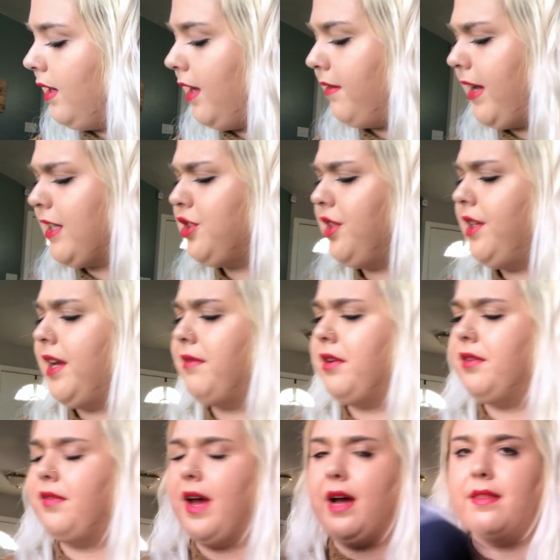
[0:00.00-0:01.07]
I've actually
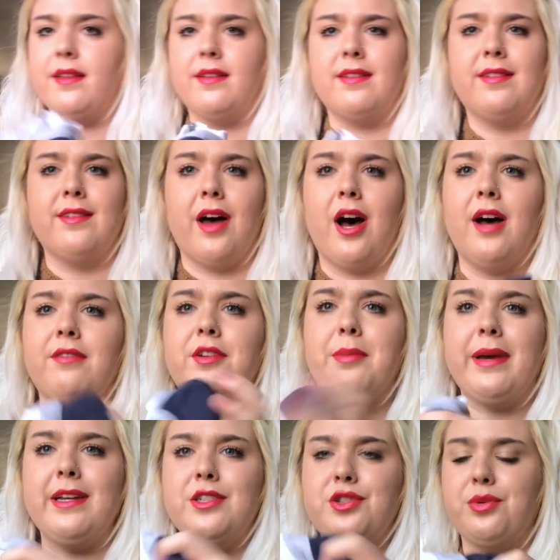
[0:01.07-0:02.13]
never found the soft
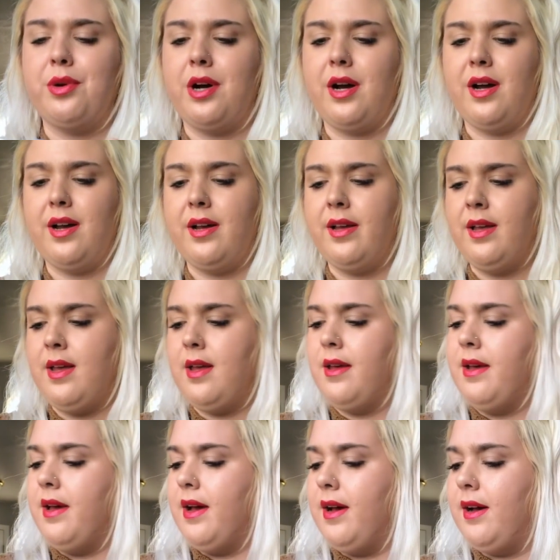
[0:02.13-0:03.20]
by Joie.
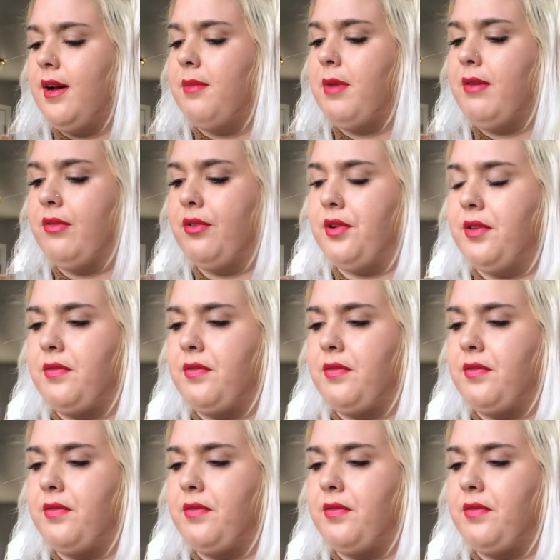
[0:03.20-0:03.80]
I've only